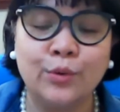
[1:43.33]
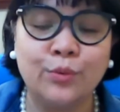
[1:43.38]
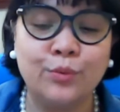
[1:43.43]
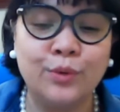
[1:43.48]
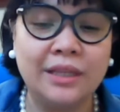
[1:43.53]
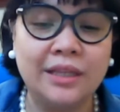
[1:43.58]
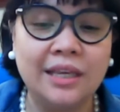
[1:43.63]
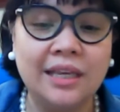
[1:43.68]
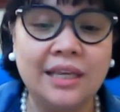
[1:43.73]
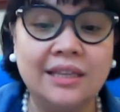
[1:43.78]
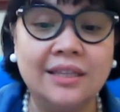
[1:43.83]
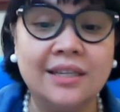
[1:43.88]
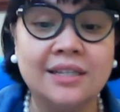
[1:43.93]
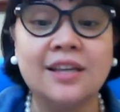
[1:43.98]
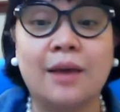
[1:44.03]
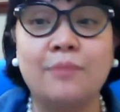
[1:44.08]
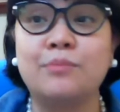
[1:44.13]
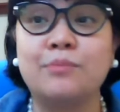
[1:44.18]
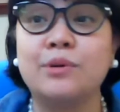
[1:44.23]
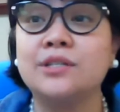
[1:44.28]
within the
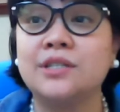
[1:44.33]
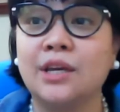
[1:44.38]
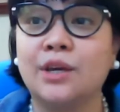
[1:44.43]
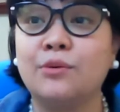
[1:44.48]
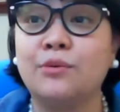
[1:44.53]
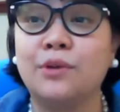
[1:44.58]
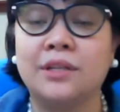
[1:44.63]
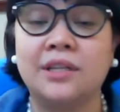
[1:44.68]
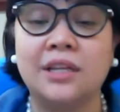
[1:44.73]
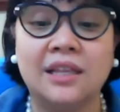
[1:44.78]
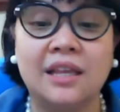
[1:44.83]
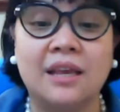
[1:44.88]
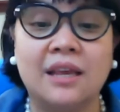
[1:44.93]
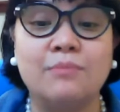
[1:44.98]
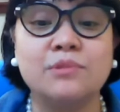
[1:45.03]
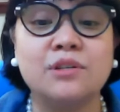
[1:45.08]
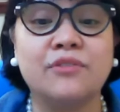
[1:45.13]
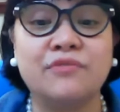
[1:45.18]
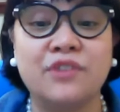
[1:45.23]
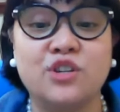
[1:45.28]
cybersecurity
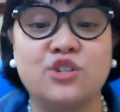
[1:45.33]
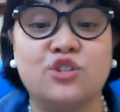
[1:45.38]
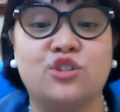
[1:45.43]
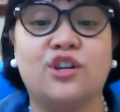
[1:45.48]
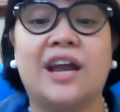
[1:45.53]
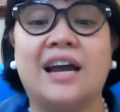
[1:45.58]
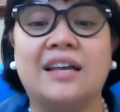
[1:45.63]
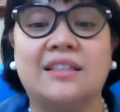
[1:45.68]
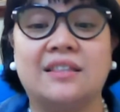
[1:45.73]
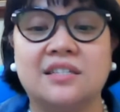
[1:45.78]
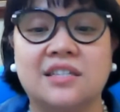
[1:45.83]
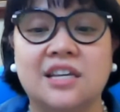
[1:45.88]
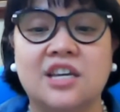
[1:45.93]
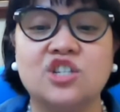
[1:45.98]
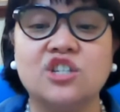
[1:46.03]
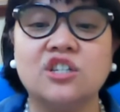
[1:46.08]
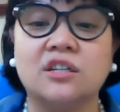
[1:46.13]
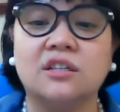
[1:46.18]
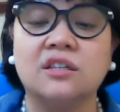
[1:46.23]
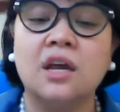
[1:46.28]
teams of each
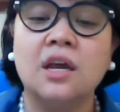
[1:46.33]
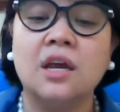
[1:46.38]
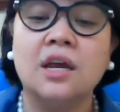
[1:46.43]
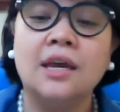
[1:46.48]
organization.